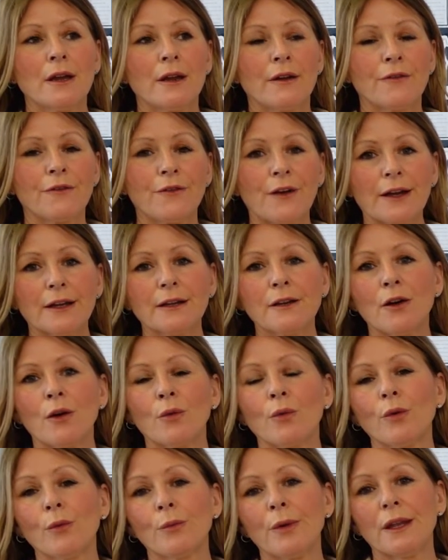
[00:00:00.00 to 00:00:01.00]
Fine
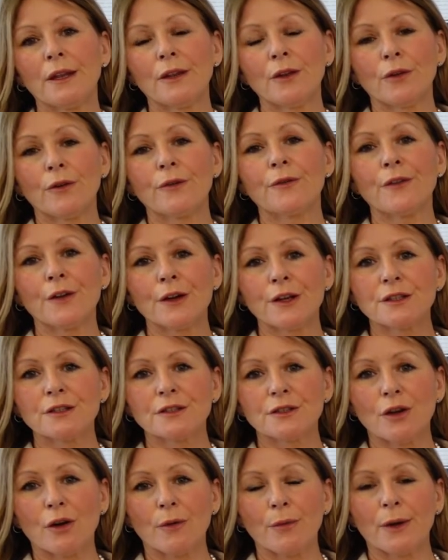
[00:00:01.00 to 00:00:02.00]
art will be your
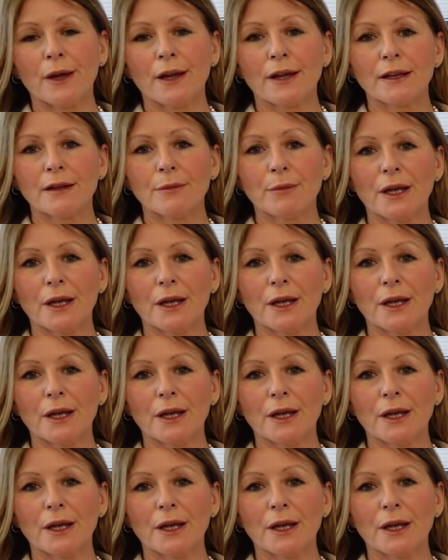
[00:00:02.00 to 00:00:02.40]
first topic